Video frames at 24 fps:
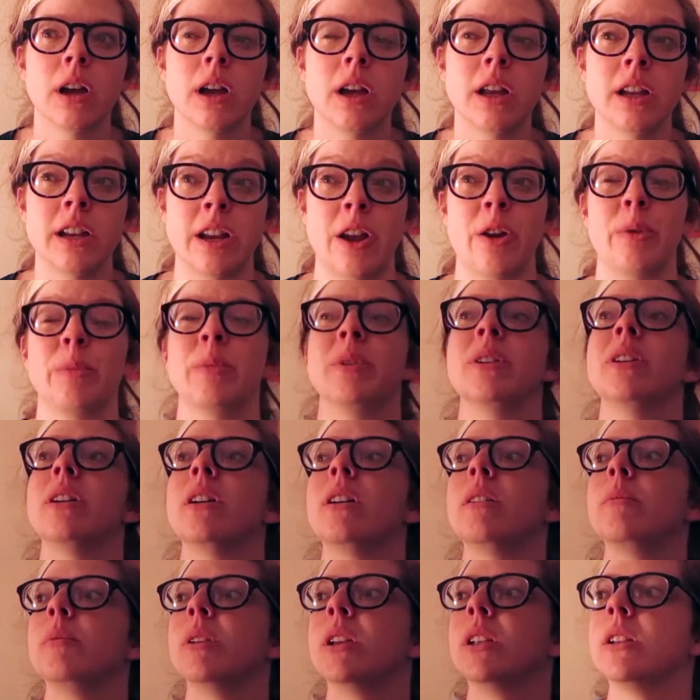and now
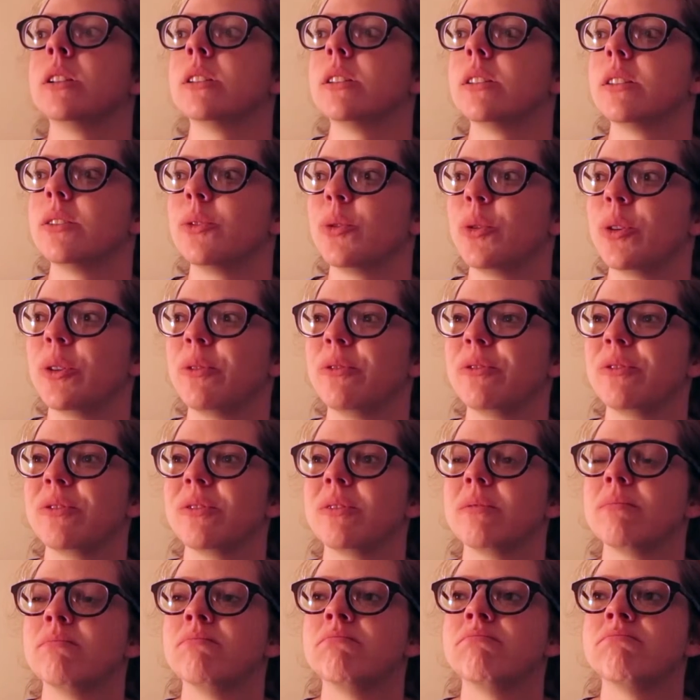I'm getting sort
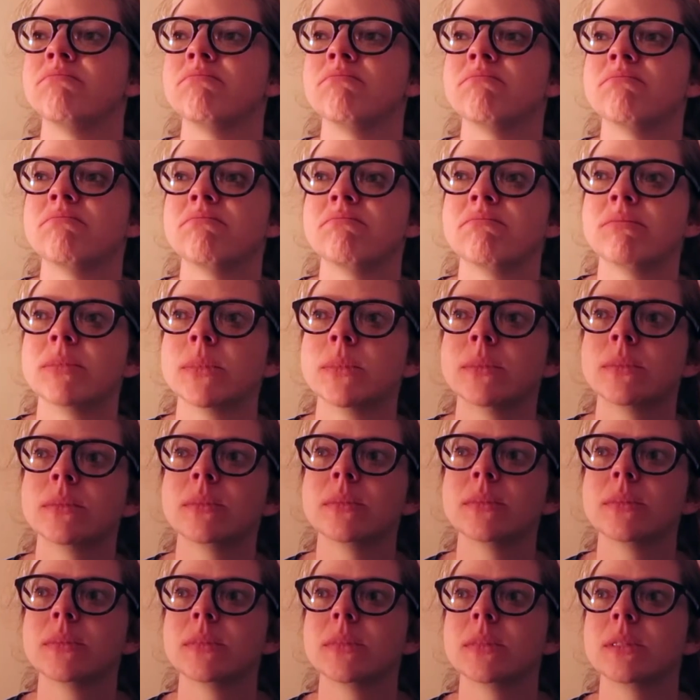
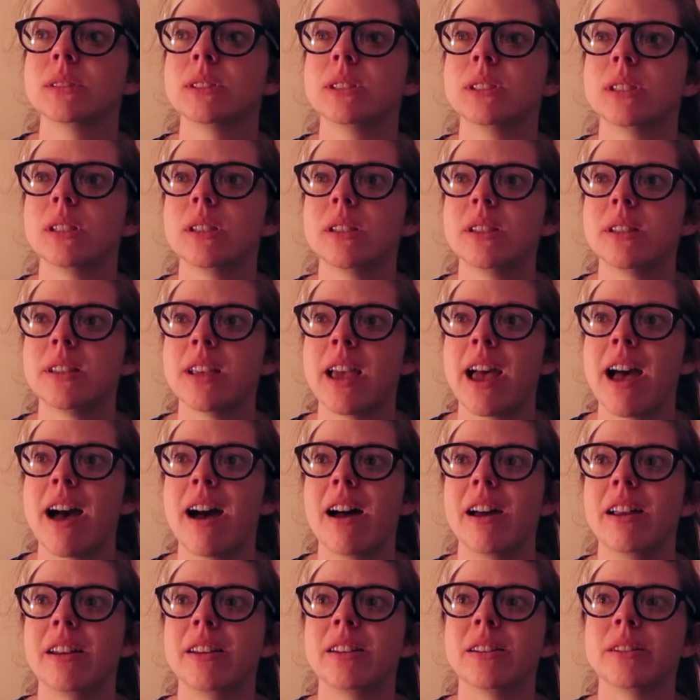of
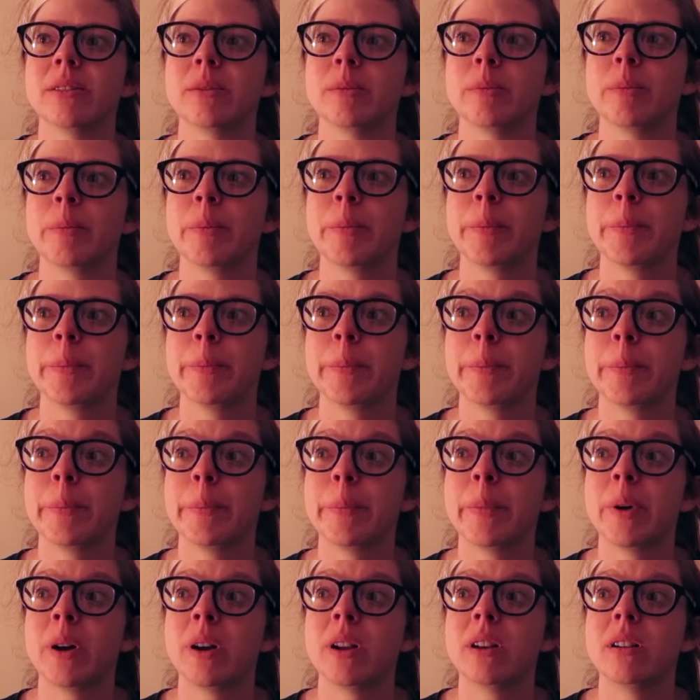sad,
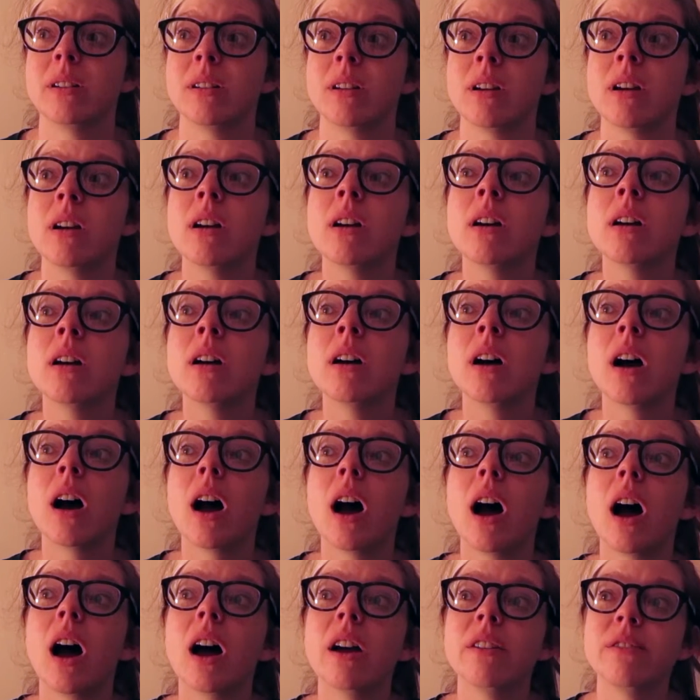but
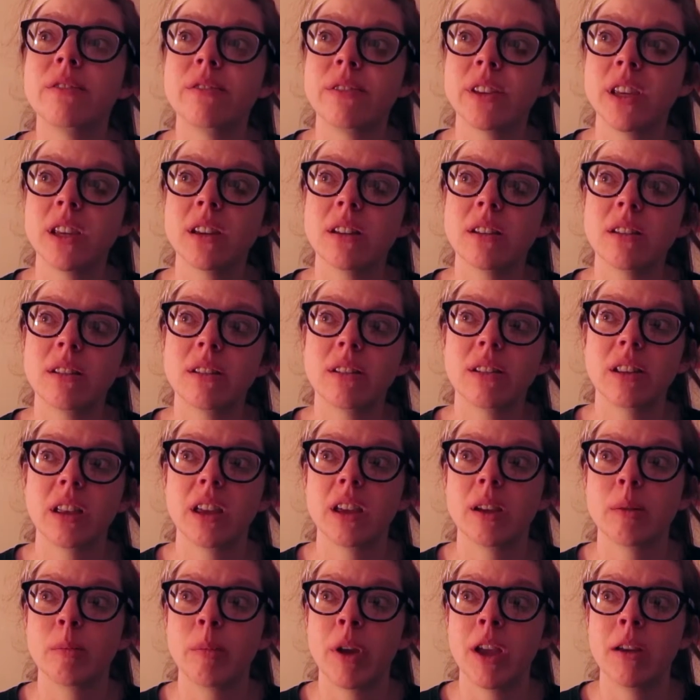I feel
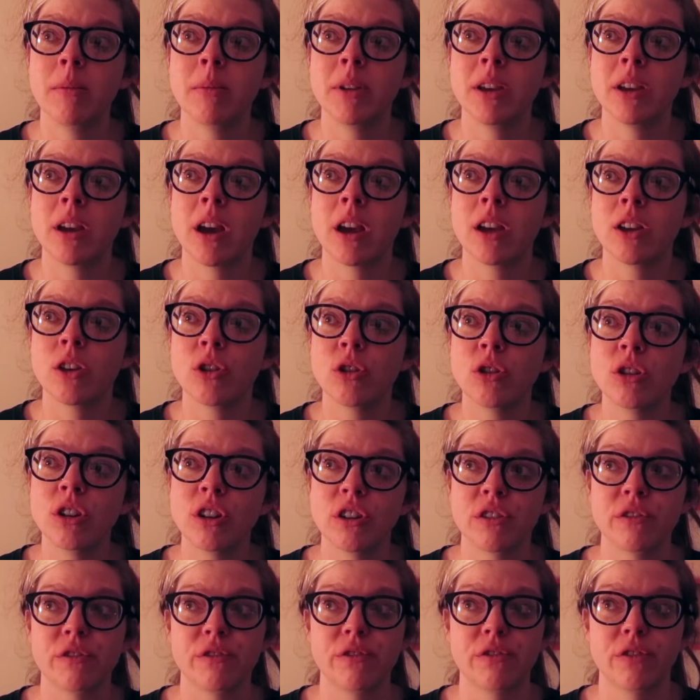like maybe I could
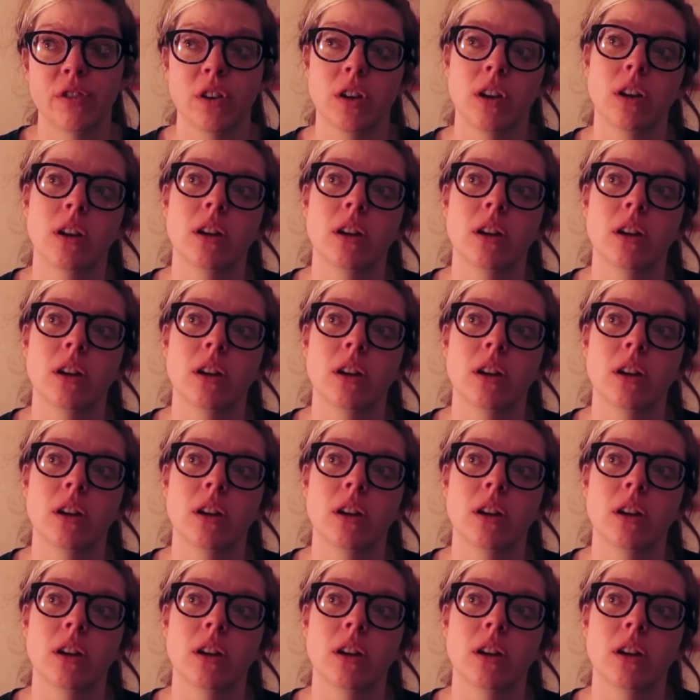have,